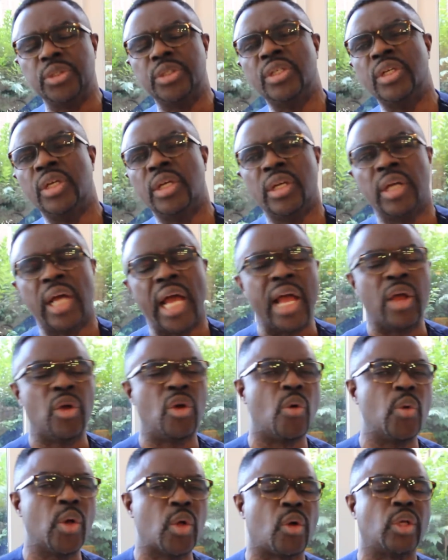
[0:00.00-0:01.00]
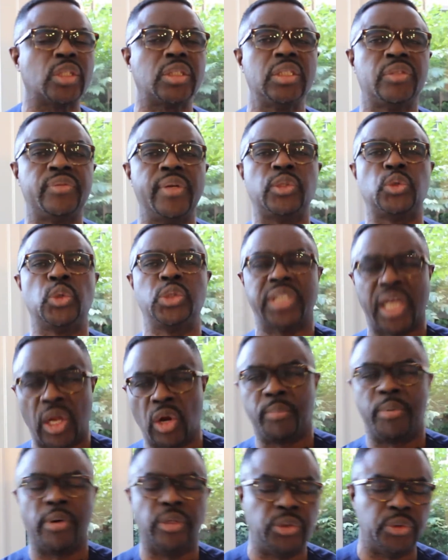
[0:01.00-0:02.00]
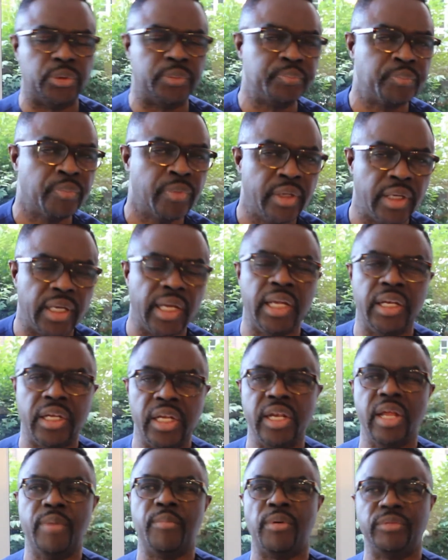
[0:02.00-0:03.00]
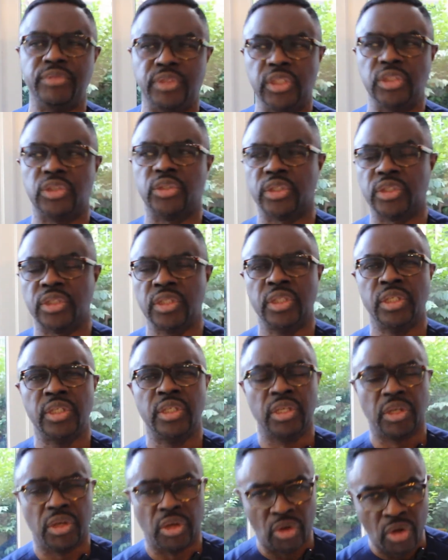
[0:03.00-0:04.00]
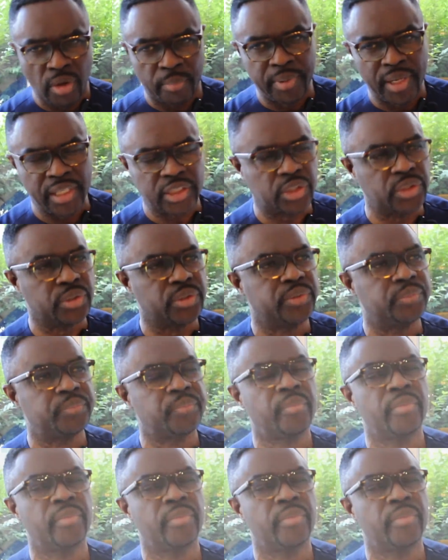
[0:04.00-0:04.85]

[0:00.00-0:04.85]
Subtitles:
you, and God will cause his face to shine upon you in the name of Jesus. God bless you.